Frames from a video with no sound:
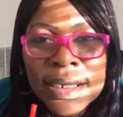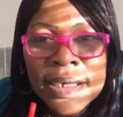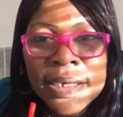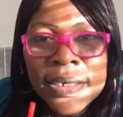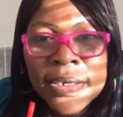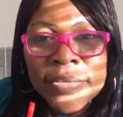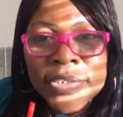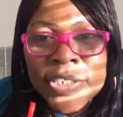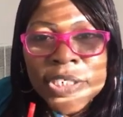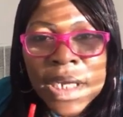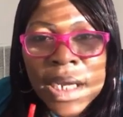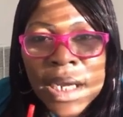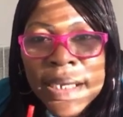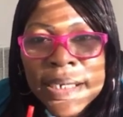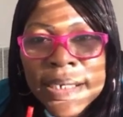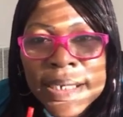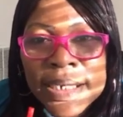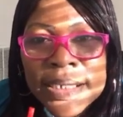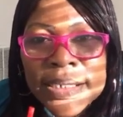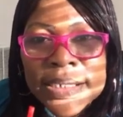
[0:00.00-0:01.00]
if Sean
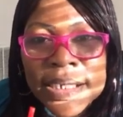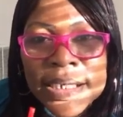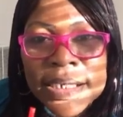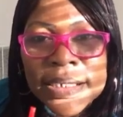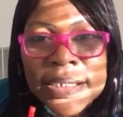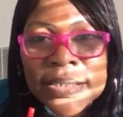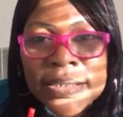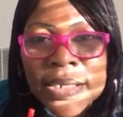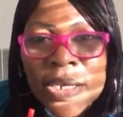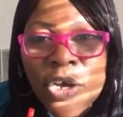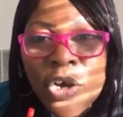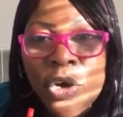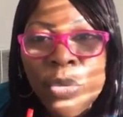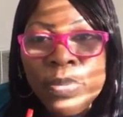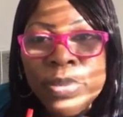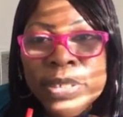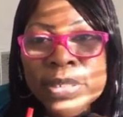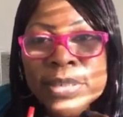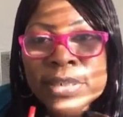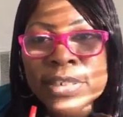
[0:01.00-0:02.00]
didn't tell his own
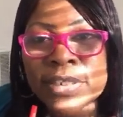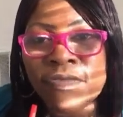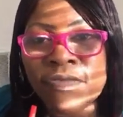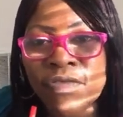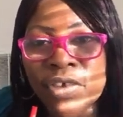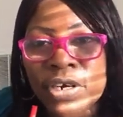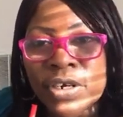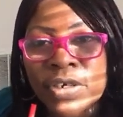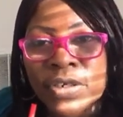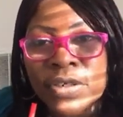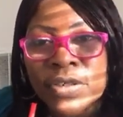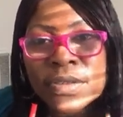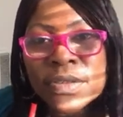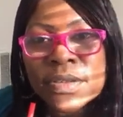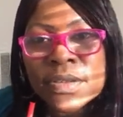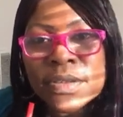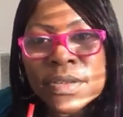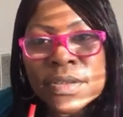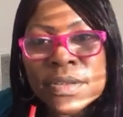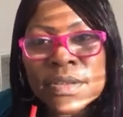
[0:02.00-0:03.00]
business first?
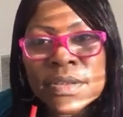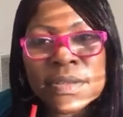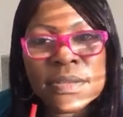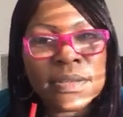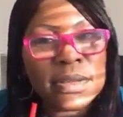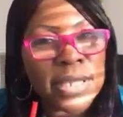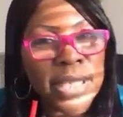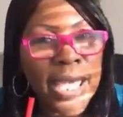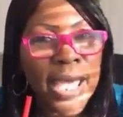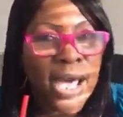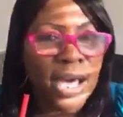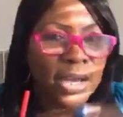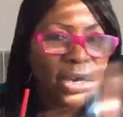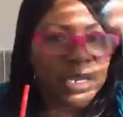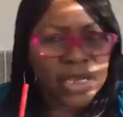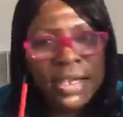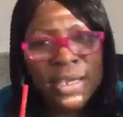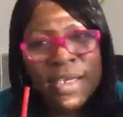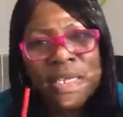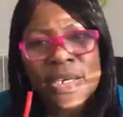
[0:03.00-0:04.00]
Out
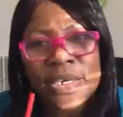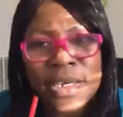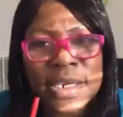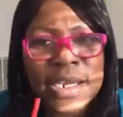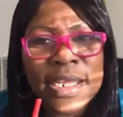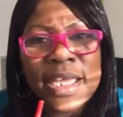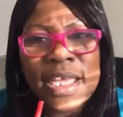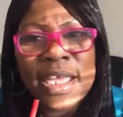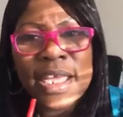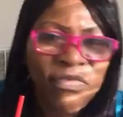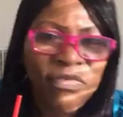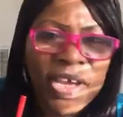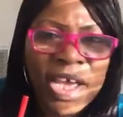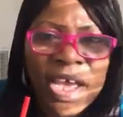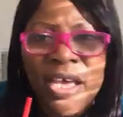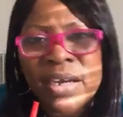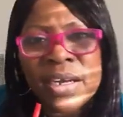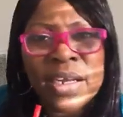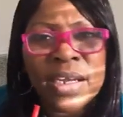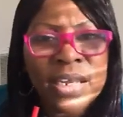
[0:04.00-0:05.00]
of here. DF
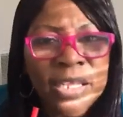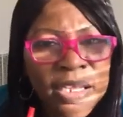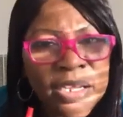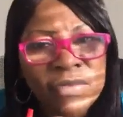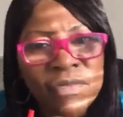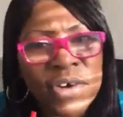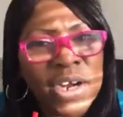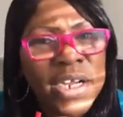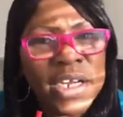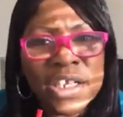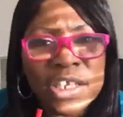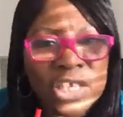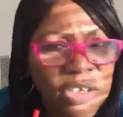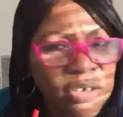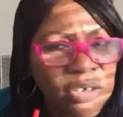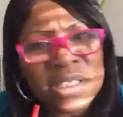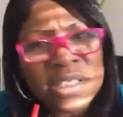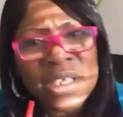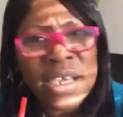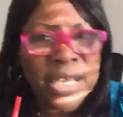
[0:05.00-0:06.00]
out of here. Ronnie Q
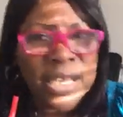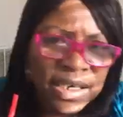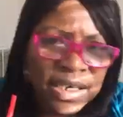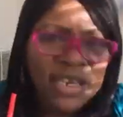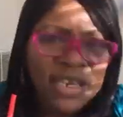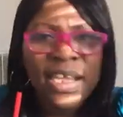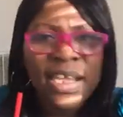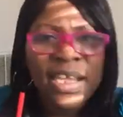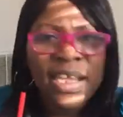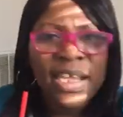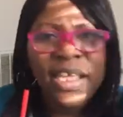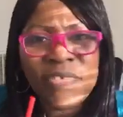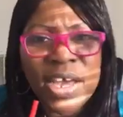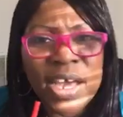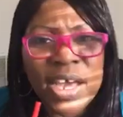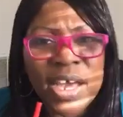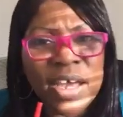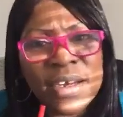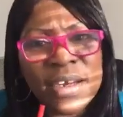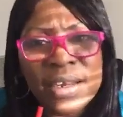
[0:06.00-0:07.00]
said DF
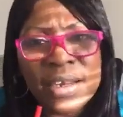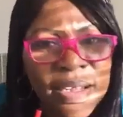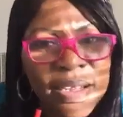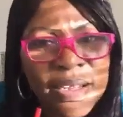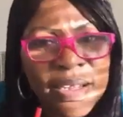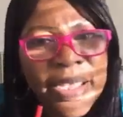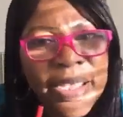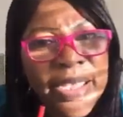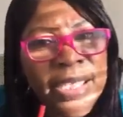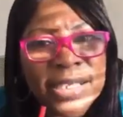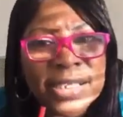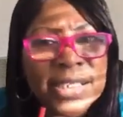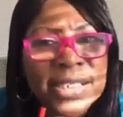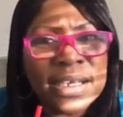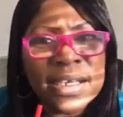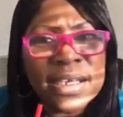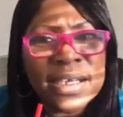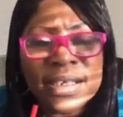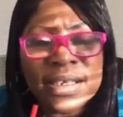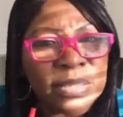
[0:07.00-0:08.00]
out of here. I ain't
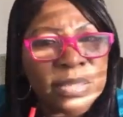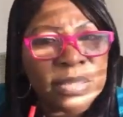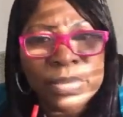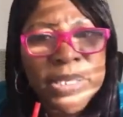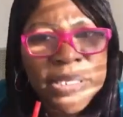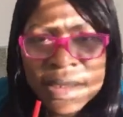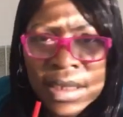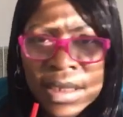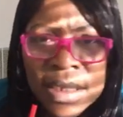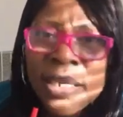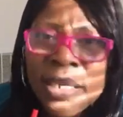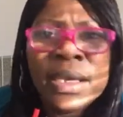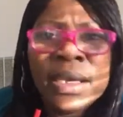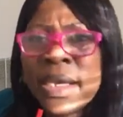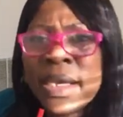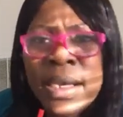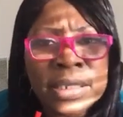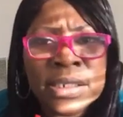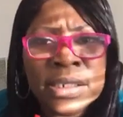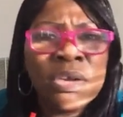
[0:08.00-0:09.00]
tell his business.
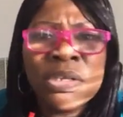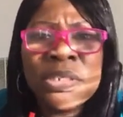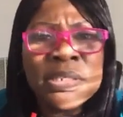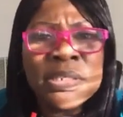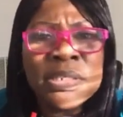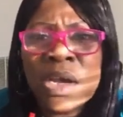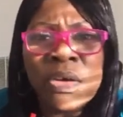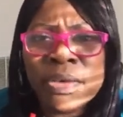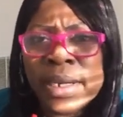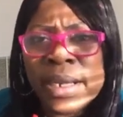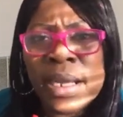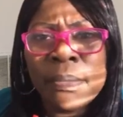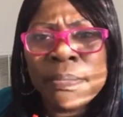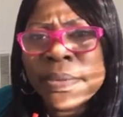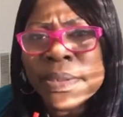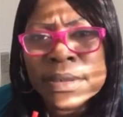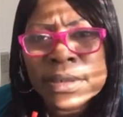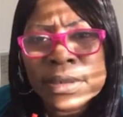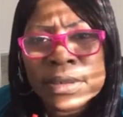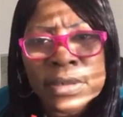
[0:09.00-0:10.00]
He told his own damn
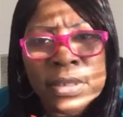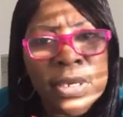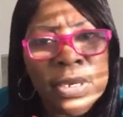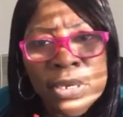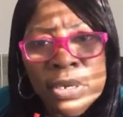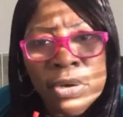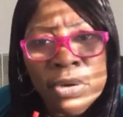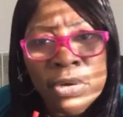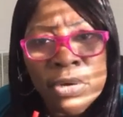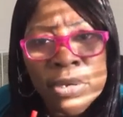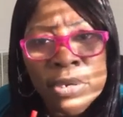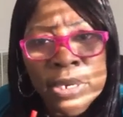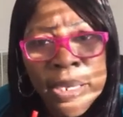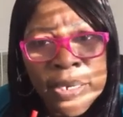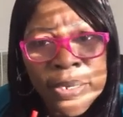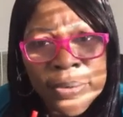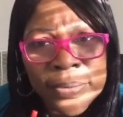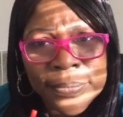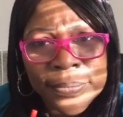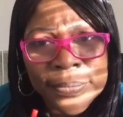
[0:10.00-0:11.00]
business.
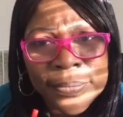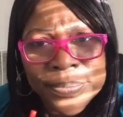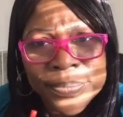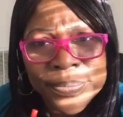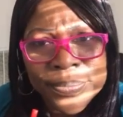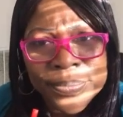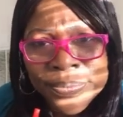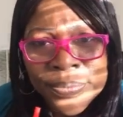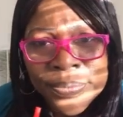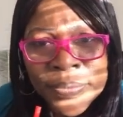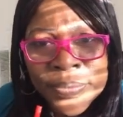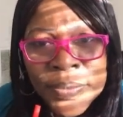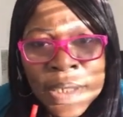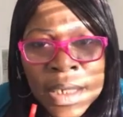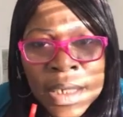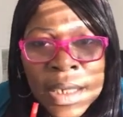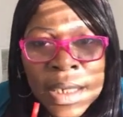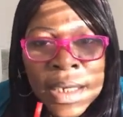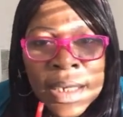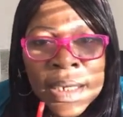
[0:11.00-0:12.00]
Okay.
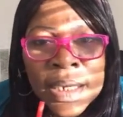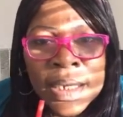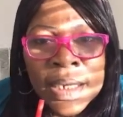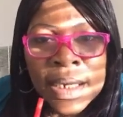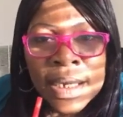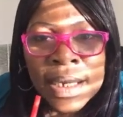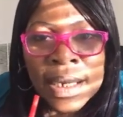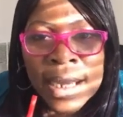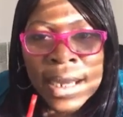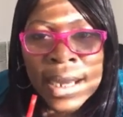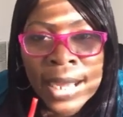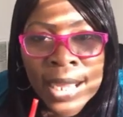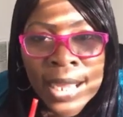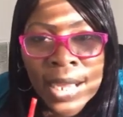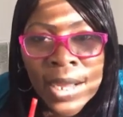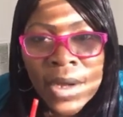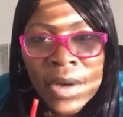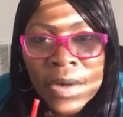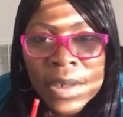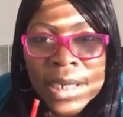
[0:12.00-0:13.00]

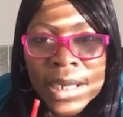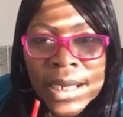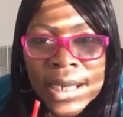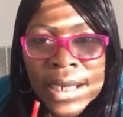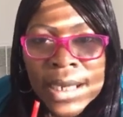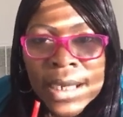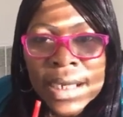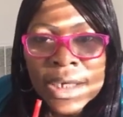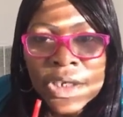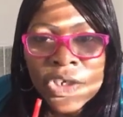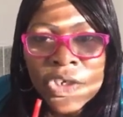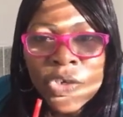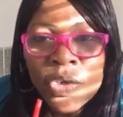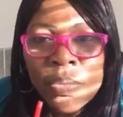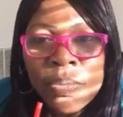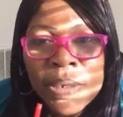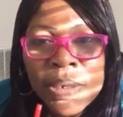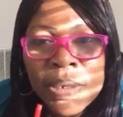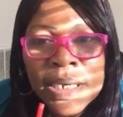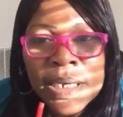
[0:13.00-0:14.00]
How can you
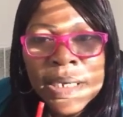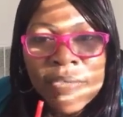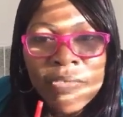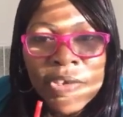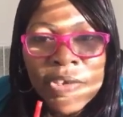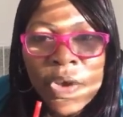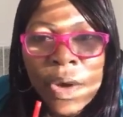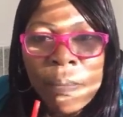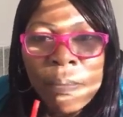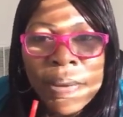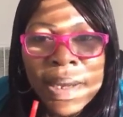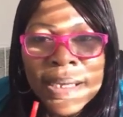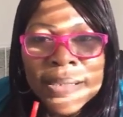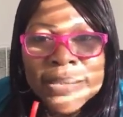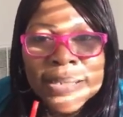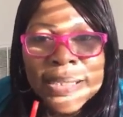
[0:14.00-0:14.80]
be living your best